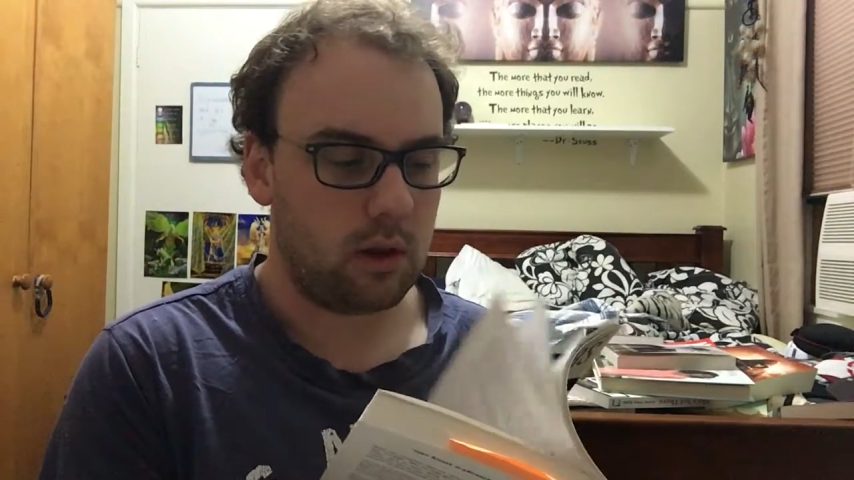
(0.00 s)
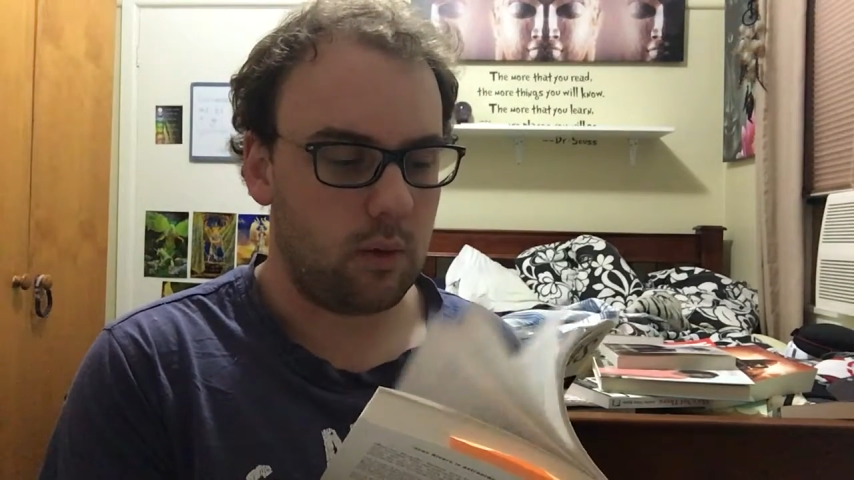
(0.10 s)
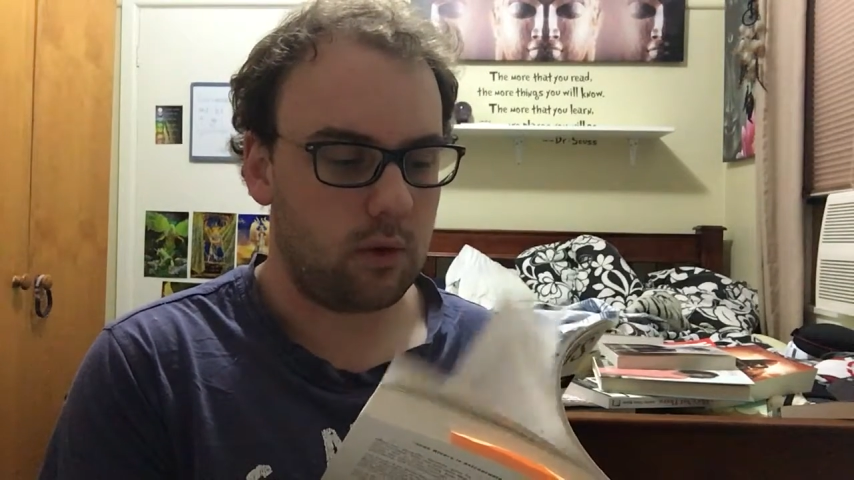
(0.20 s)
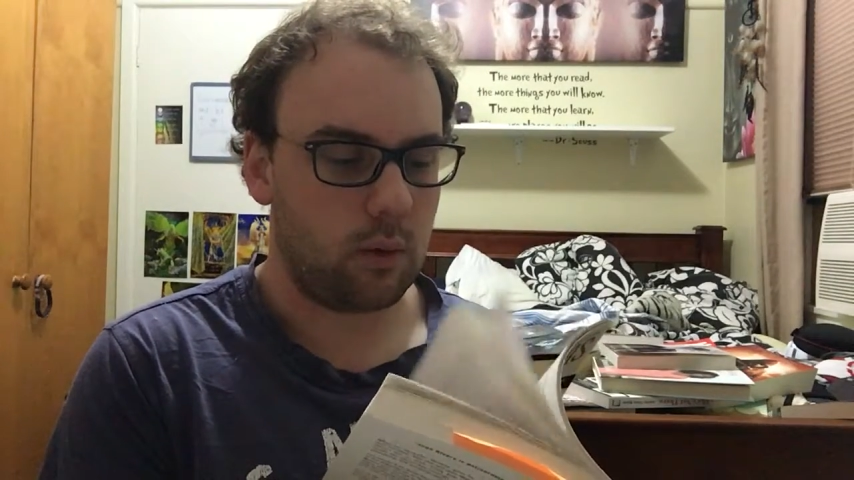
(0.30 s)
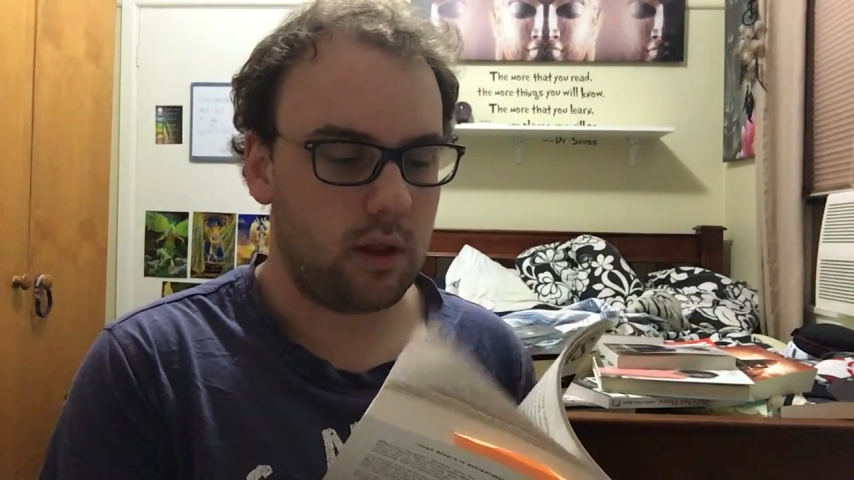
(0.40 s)
There
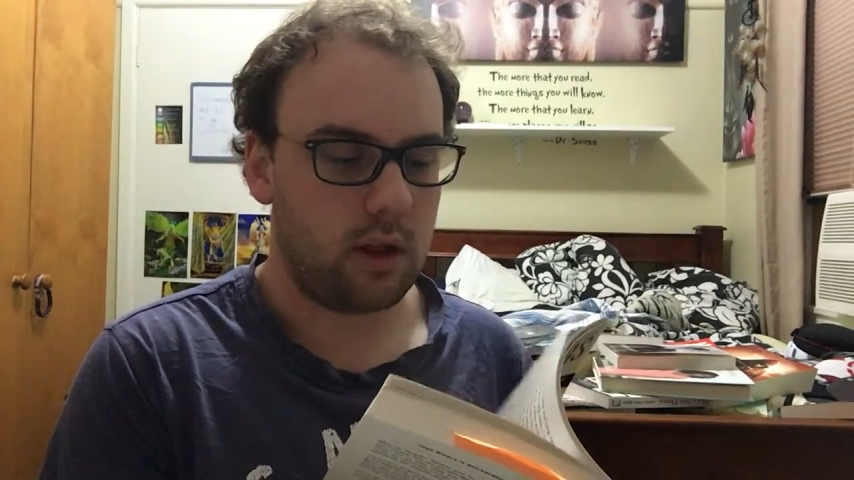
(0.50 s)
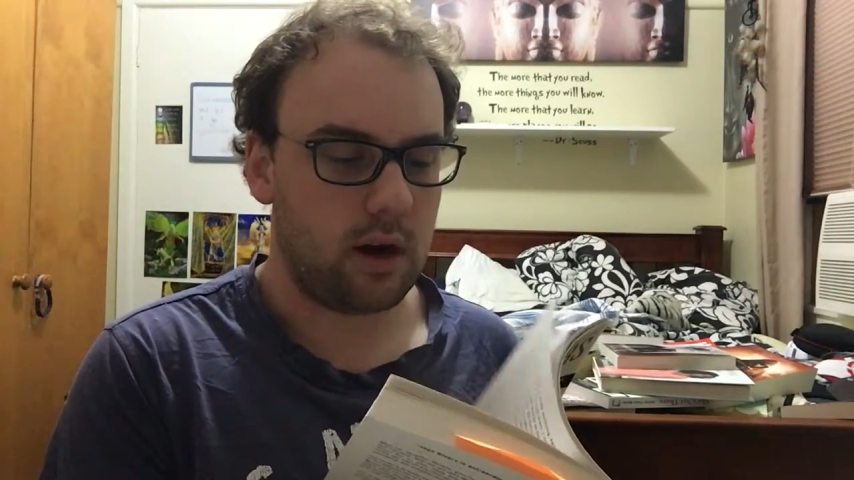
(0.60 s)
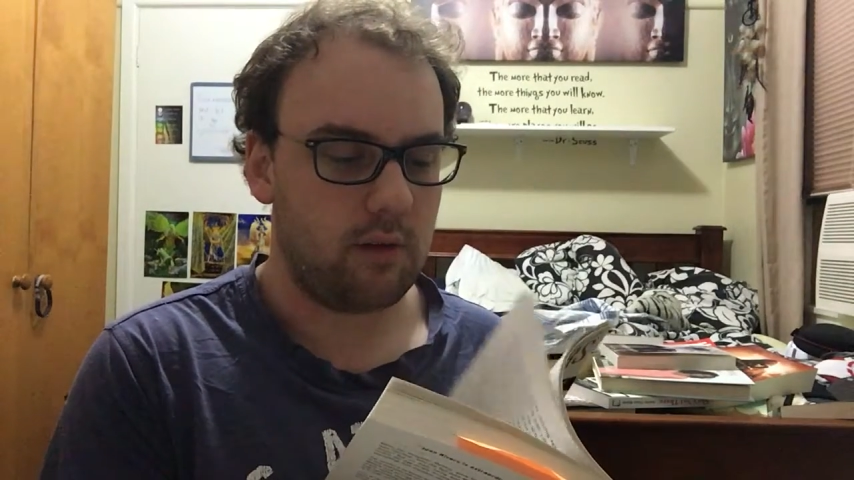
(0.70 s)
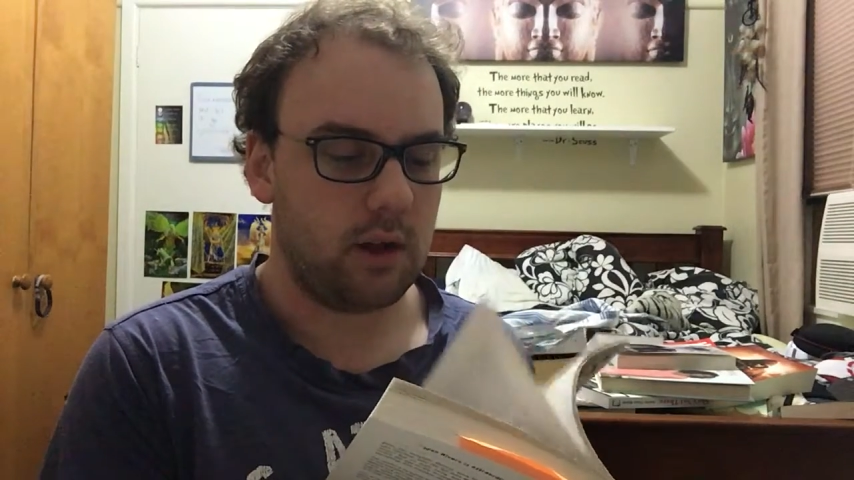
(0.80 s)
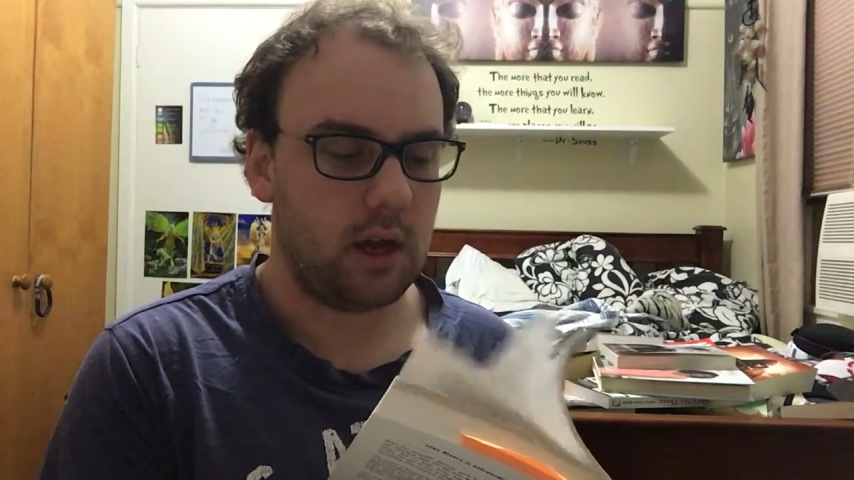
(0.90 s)
was one that
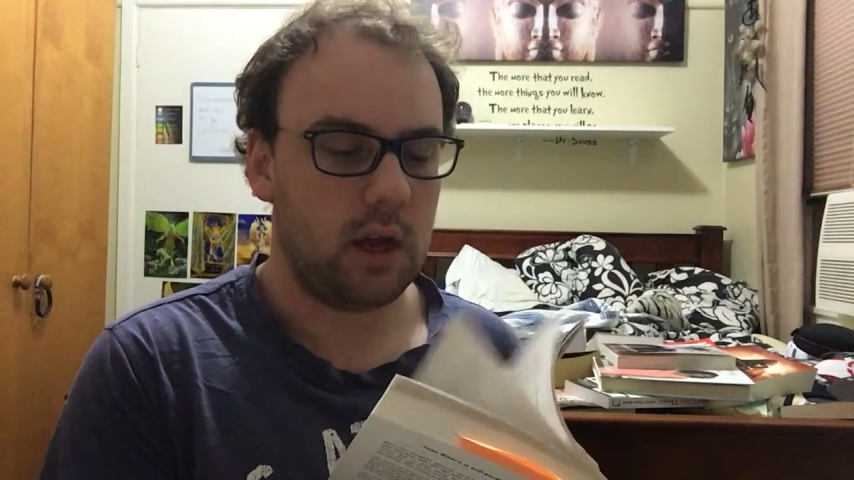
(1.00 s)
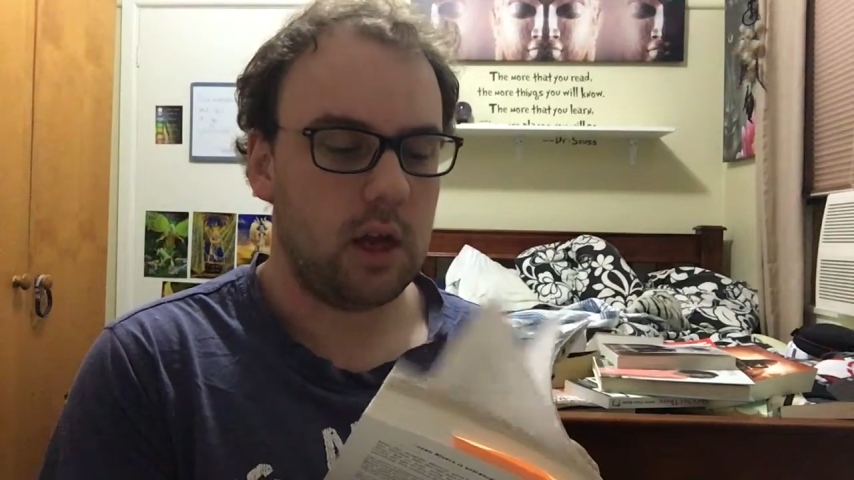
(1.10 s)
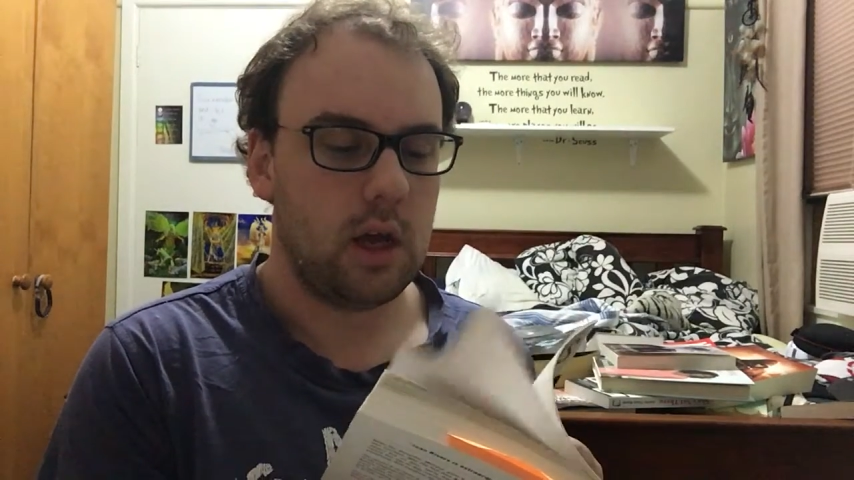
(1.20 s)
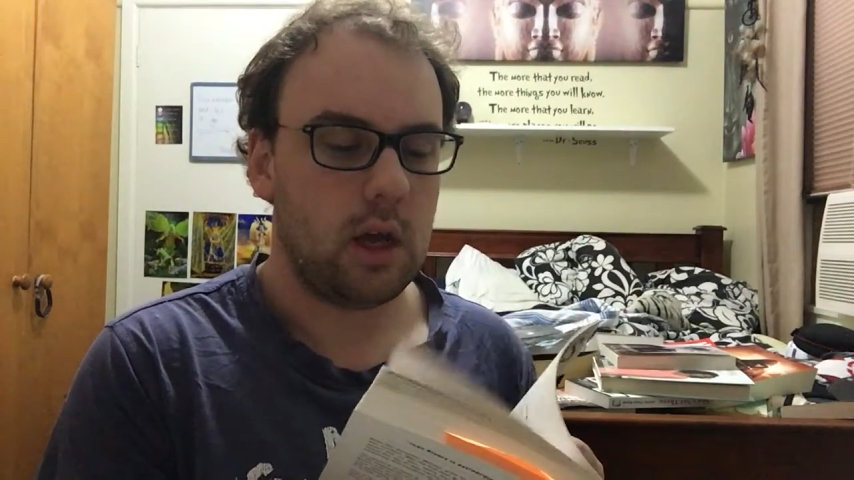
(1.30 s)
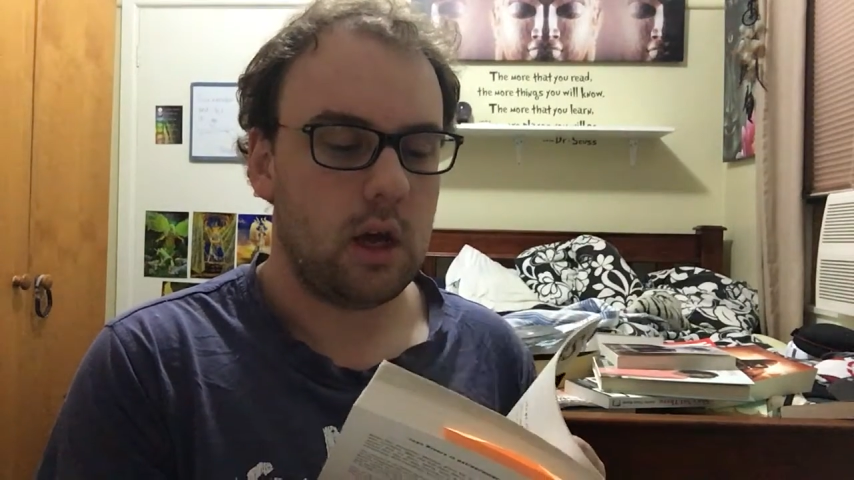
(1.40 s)

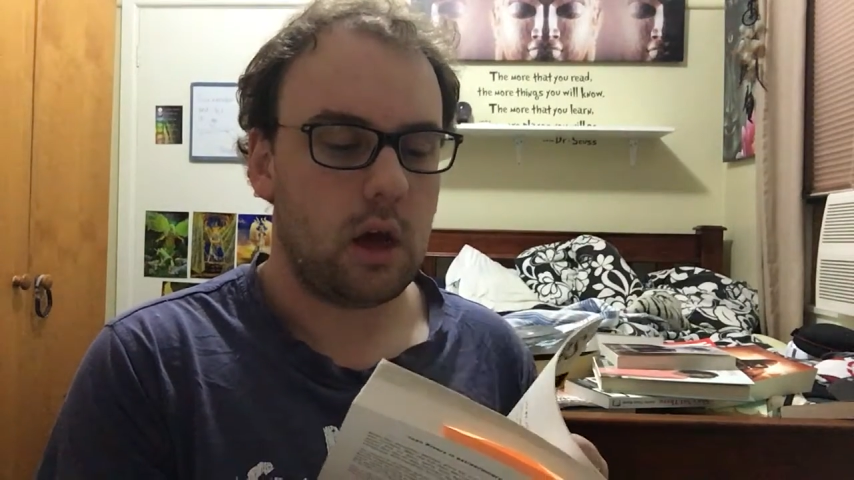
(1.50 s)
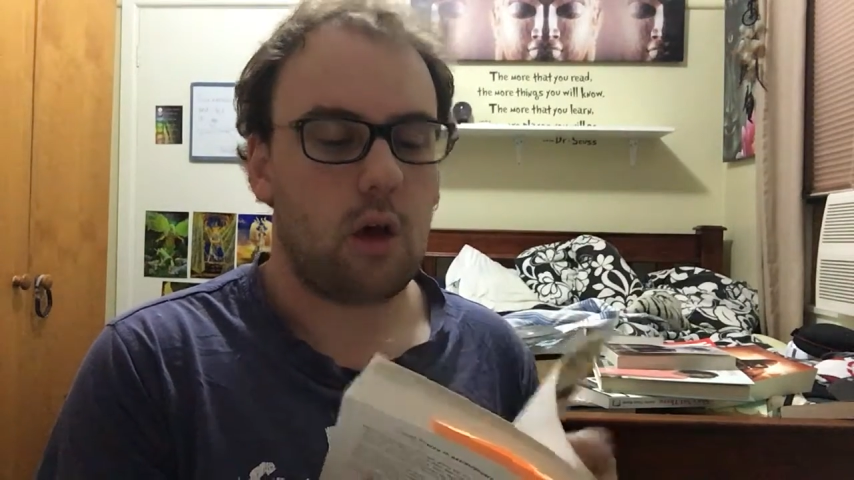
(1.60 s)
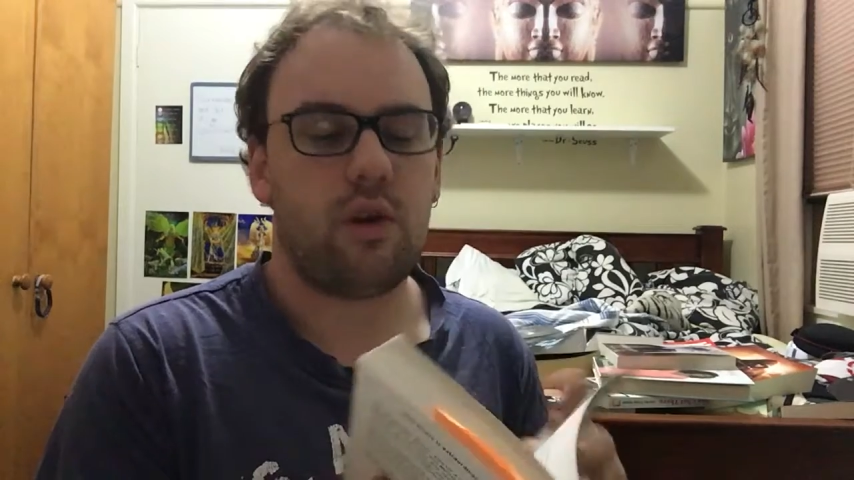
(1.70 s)
I'll